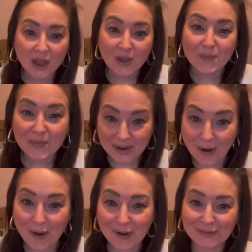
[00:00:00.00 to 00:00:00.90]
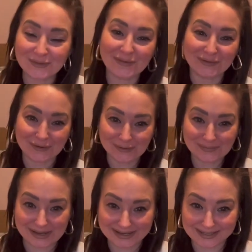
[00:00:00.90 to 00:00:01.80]
We all love a good
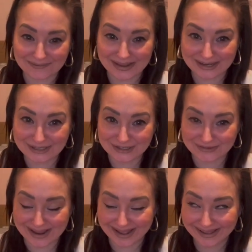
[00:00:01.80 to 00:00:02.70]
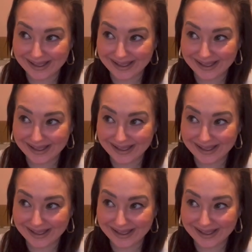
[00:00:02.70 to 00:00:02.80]
piece of history.